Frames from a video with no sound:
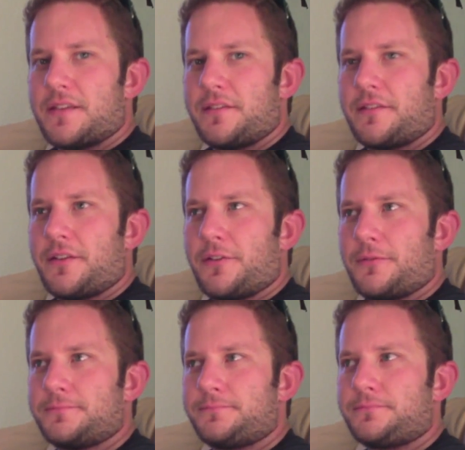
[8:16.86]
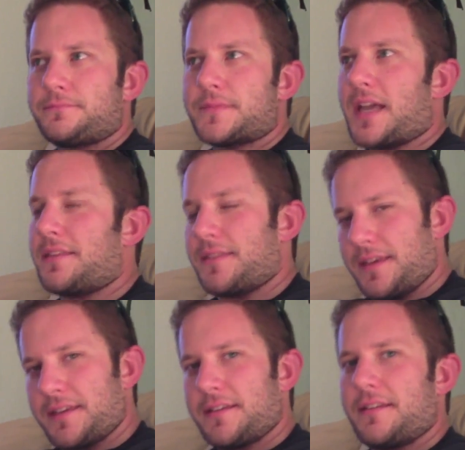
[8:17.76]
So I
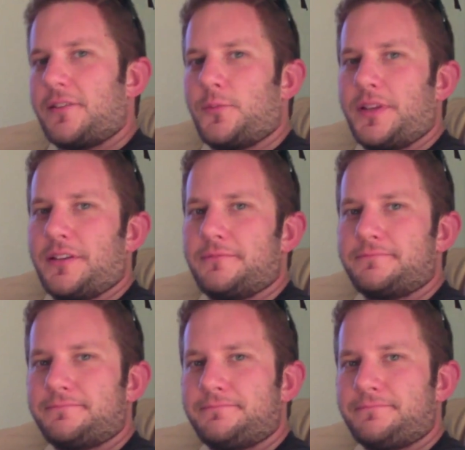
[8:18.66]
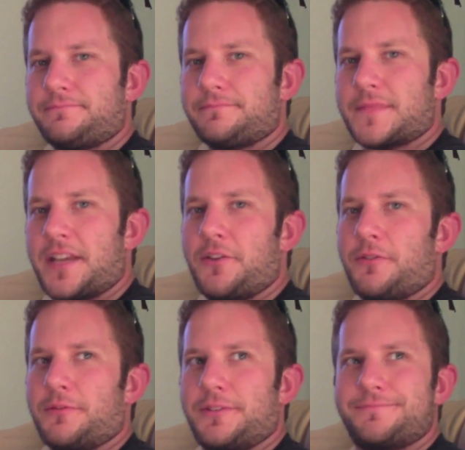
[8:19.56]
think it'll be good. I know
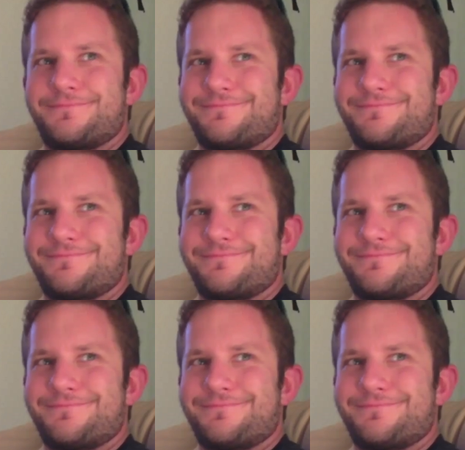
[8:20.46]
it will.